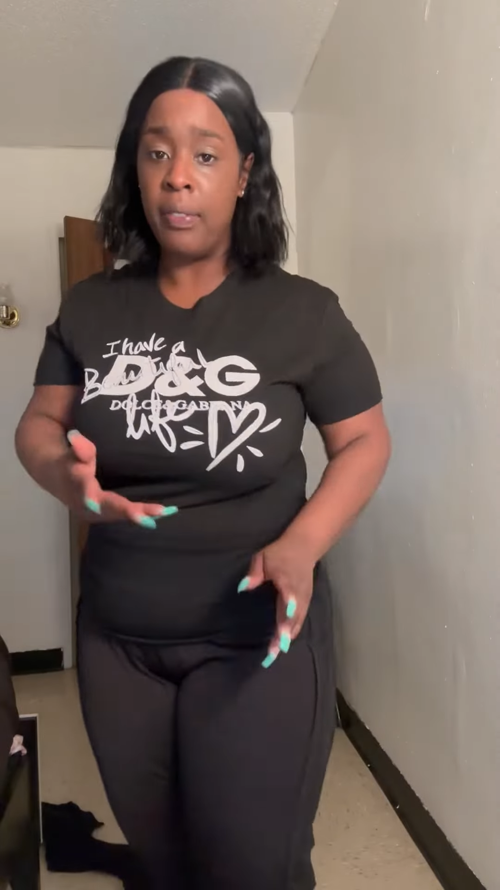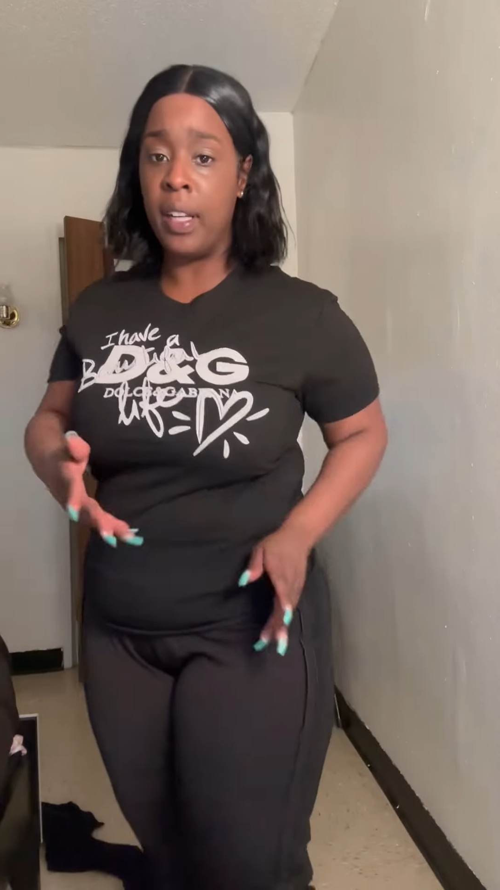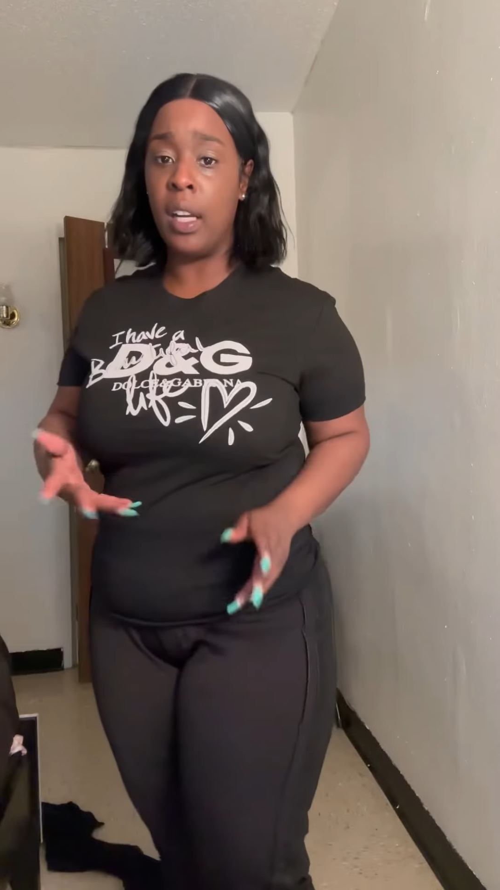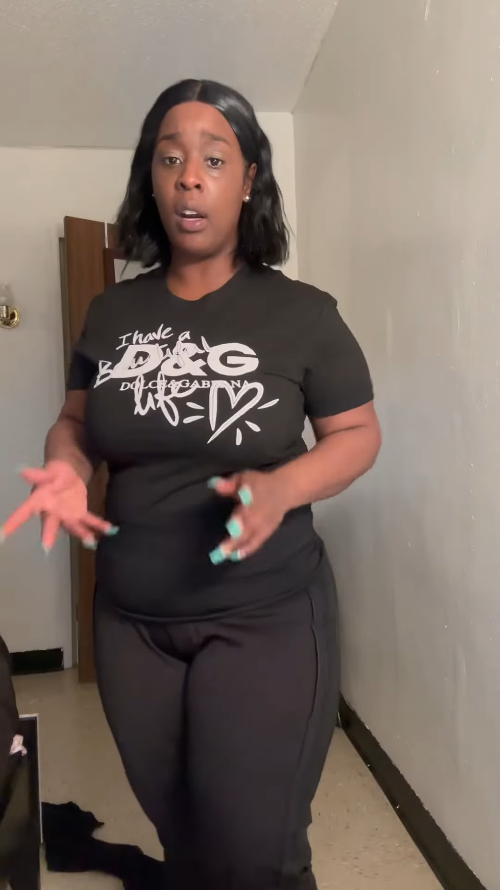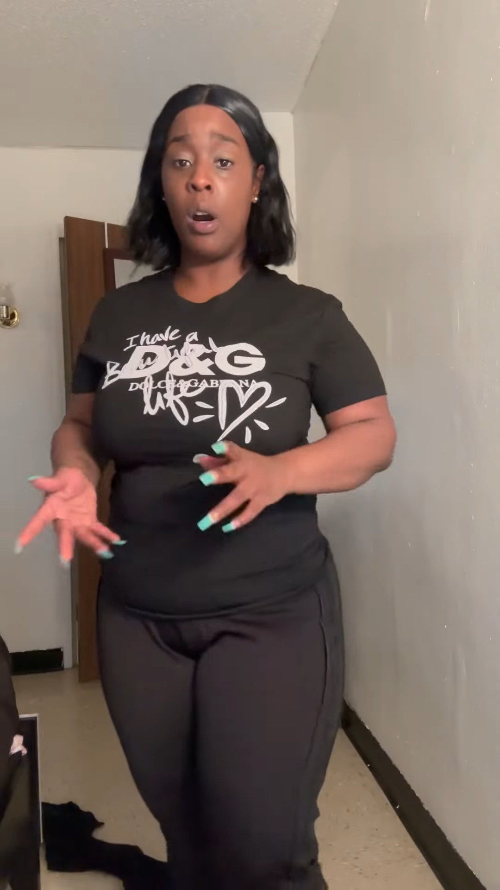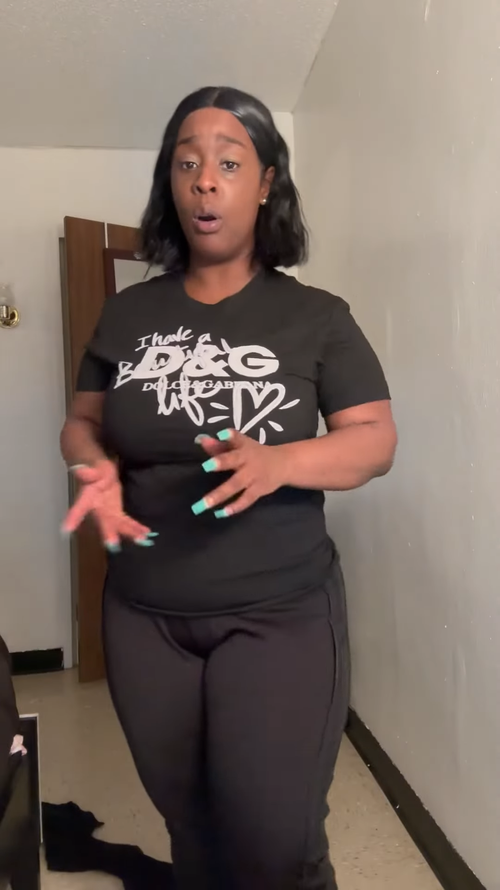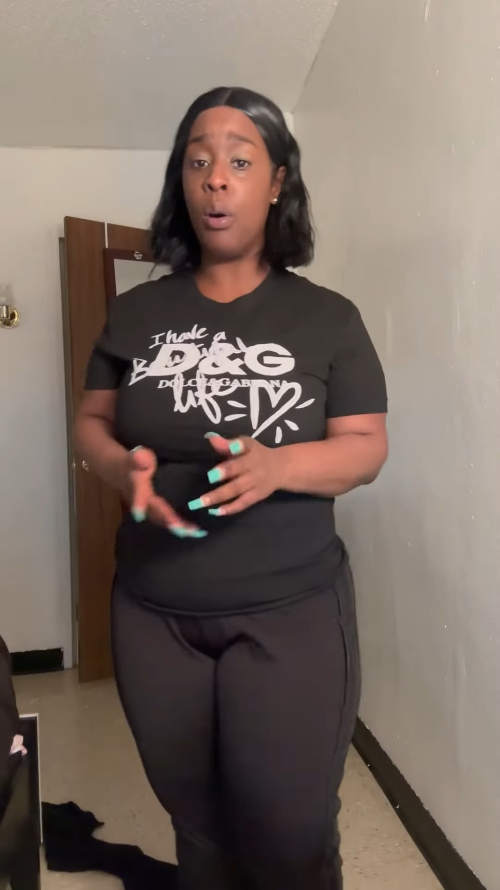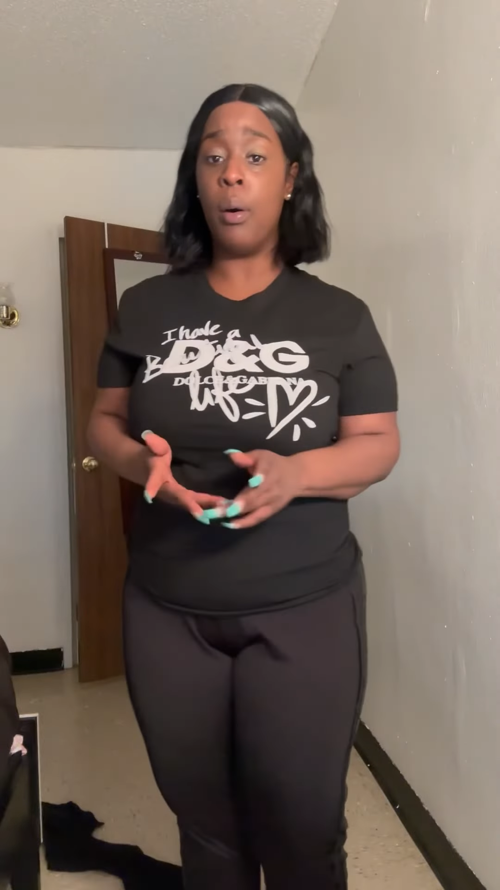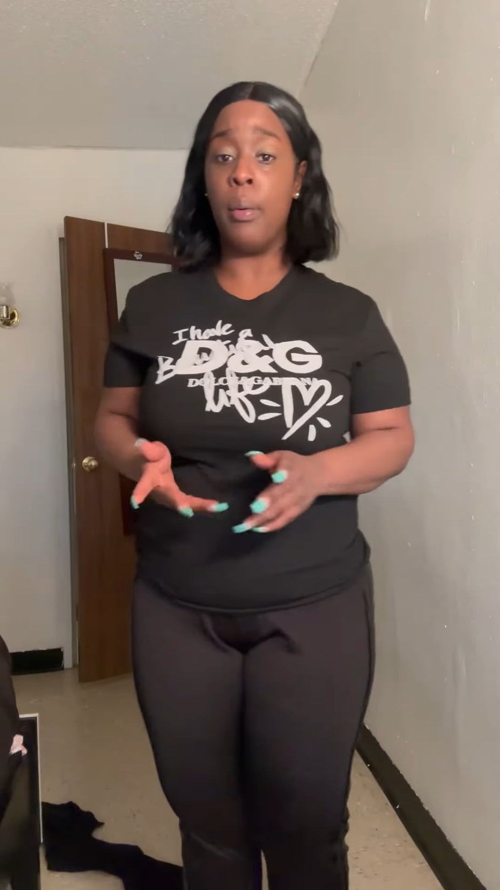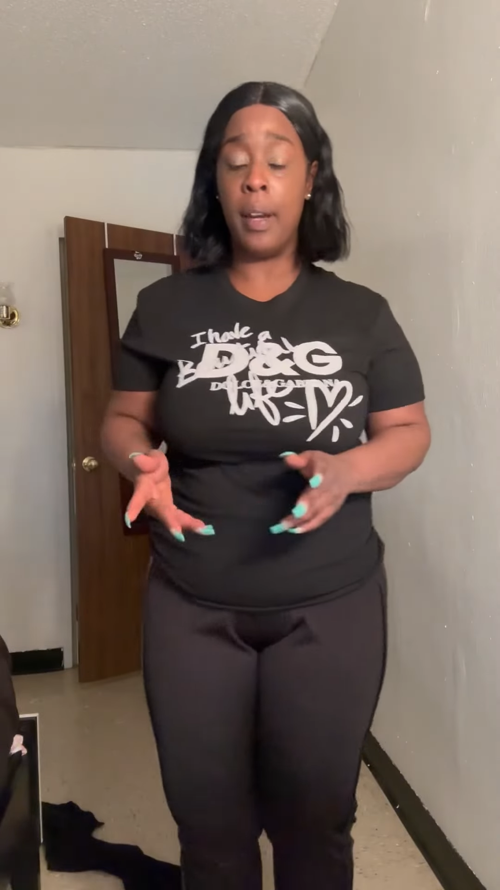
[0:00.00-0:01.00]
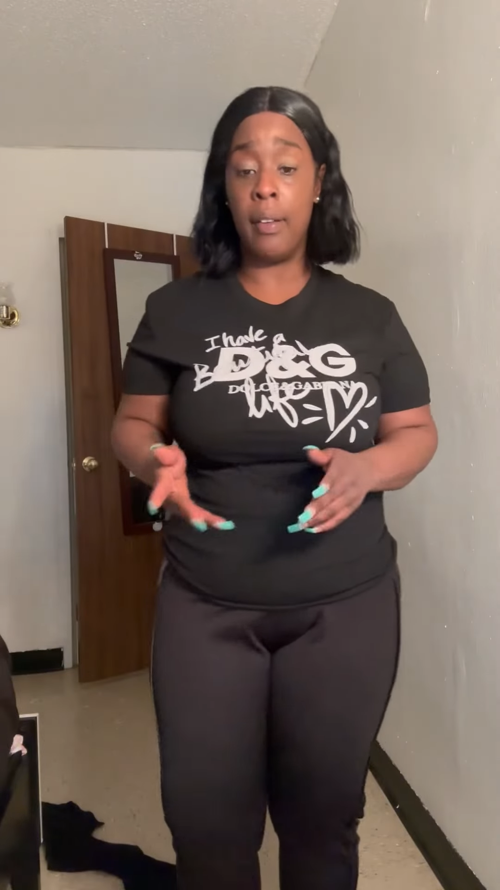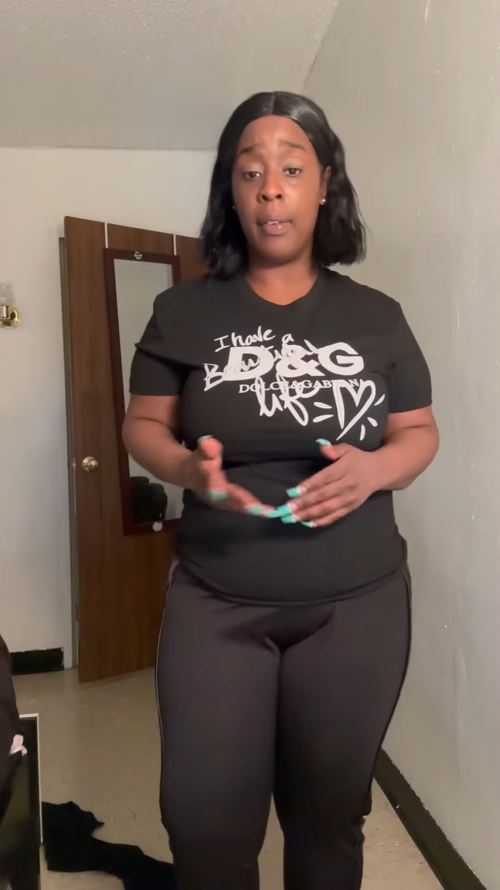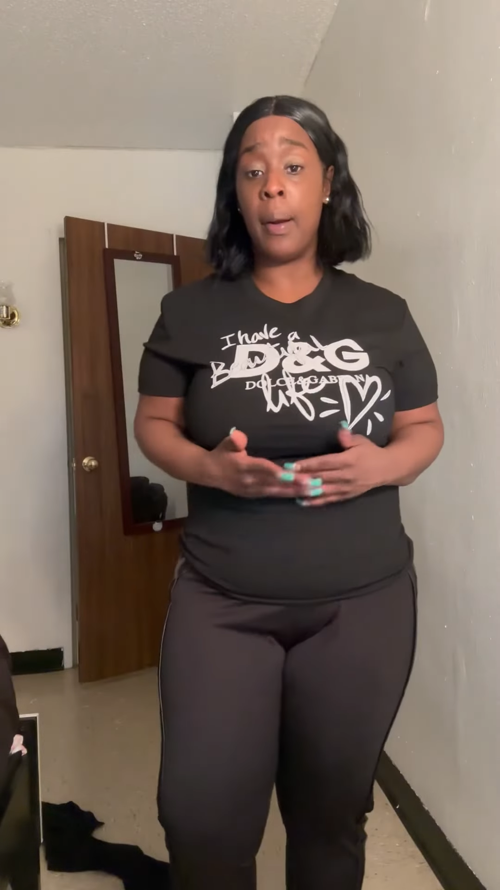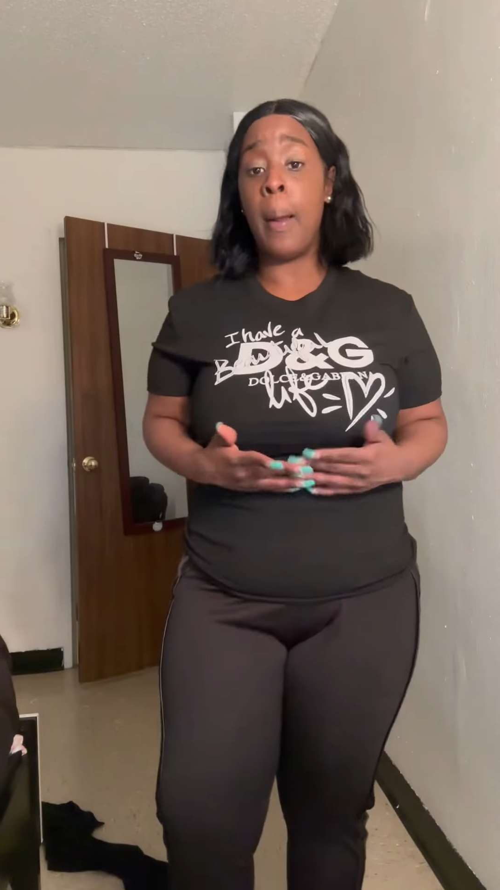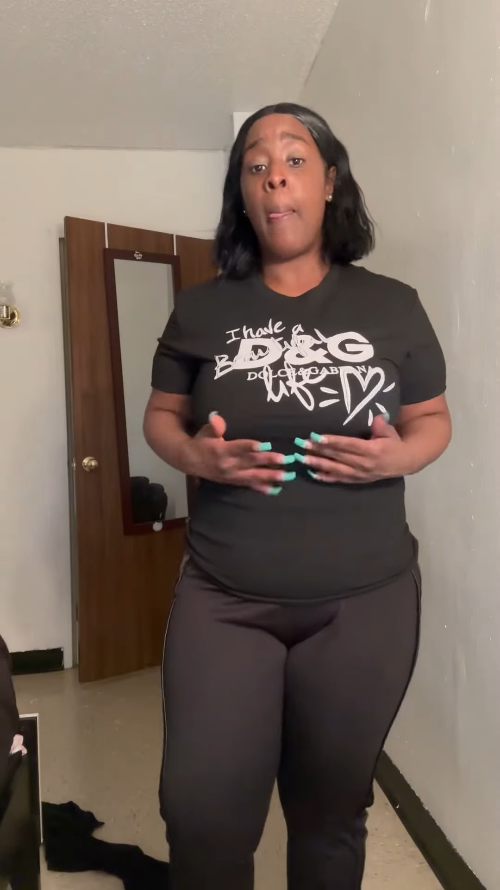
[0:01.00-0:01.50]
it get cold or whatever.